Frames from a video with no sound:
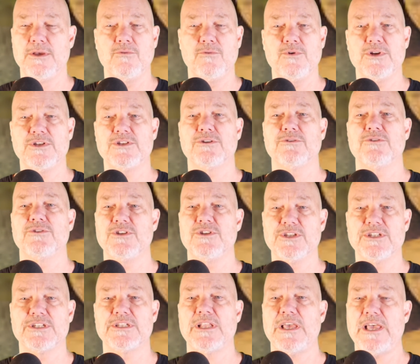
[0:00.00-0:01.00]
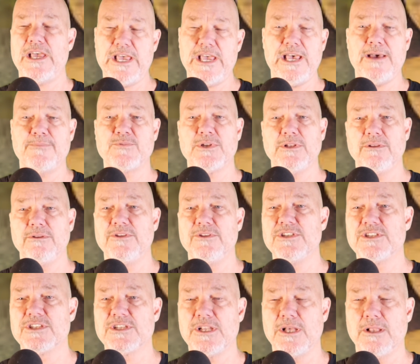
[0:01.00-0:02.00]
which are just
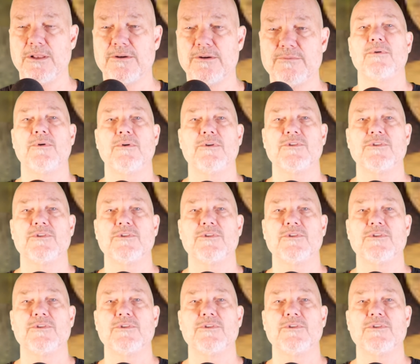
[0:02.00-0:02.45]
absolutely stellar.